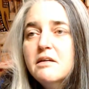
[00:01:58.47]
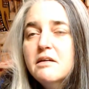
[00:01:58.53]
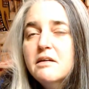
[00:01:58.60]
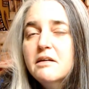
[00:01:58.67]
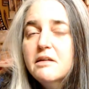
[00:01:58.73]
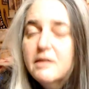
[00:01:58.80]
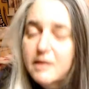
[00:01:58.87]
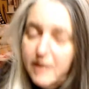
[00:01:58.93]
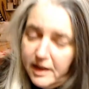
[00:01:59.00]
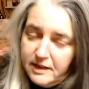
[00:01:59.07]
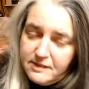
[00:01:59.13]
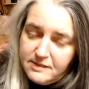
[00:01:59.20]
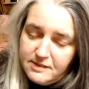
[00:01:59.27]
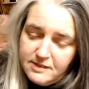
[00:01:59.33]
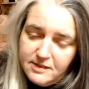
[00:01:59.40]

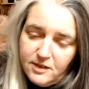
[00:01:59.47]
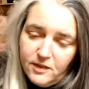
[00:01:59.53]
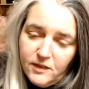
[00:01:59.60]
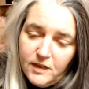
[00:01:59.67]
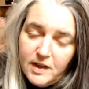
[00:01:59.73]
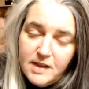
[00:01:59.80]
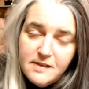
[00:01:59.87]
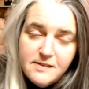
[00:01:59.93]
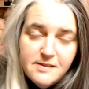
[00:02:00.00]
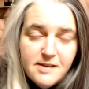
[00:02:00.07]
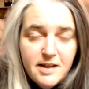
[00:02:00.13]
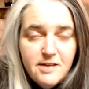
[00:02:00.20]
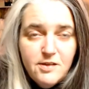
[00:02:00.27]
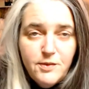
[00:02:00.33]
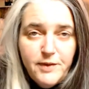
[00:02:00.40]
yes, so it's
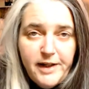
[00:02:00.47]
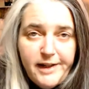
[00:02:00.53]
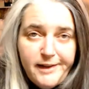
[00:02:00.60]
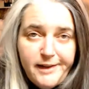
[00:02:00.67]
sent away